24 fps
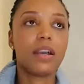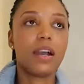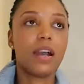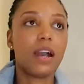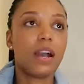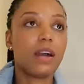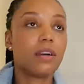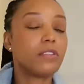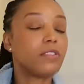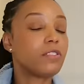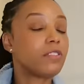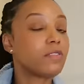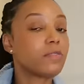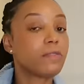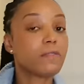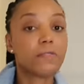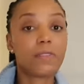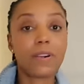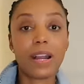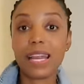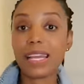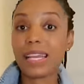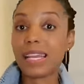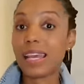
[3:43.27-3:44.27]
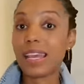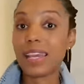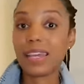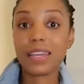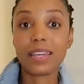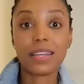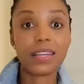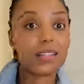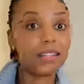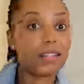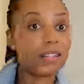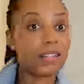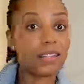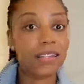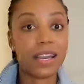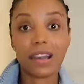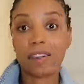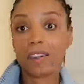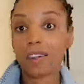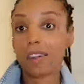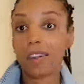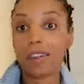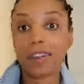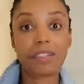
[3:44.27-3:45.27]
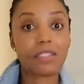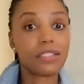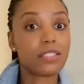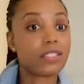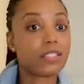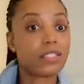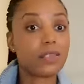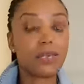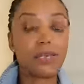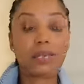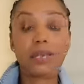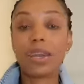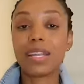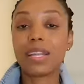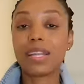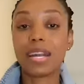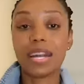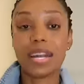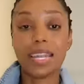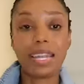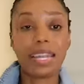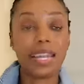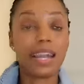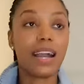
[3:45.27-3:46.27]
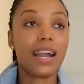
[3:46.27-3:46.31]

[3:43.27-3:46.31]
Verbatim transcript: uh, Friday into Saturday, just one night,